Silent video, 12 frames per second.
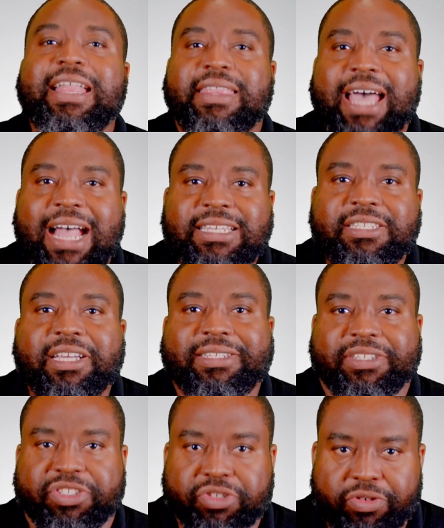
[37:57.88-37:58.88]
And that's
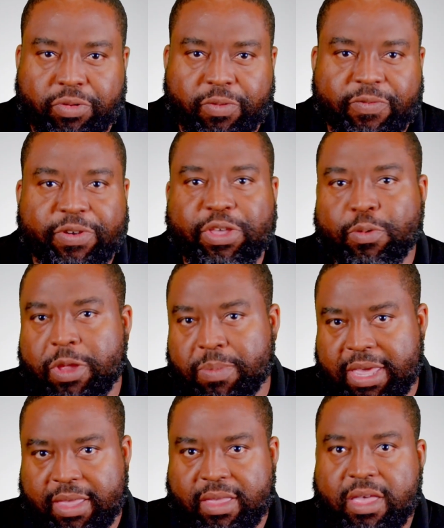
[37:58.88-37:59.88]
just as true for you and
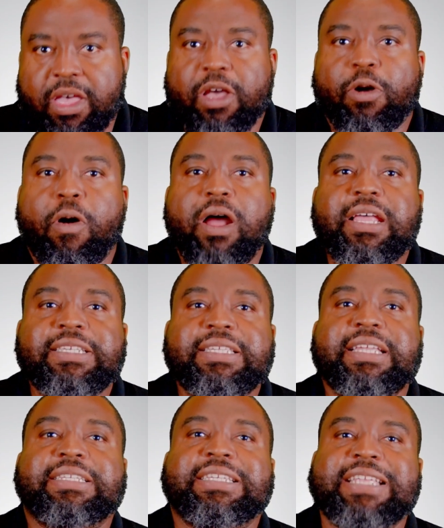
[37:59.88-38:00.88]
me. God
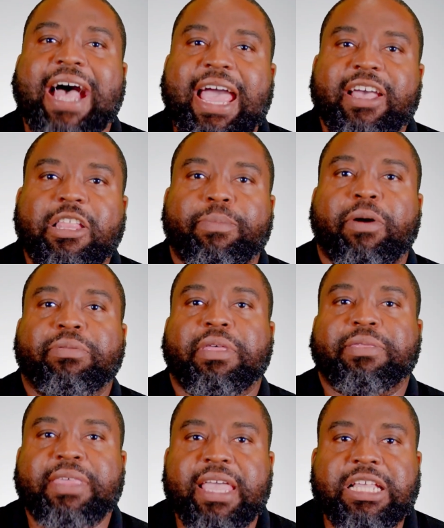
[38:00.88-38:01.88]
isn't in denial about the
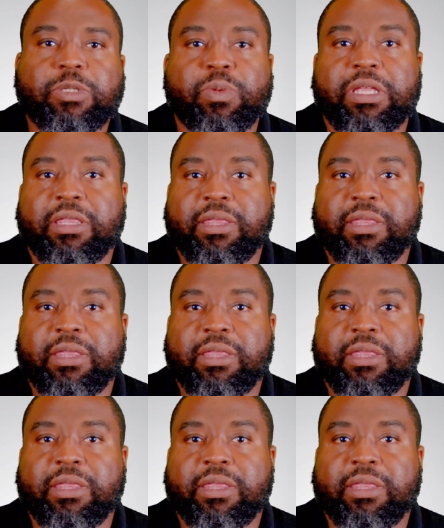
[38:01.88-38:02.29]
things we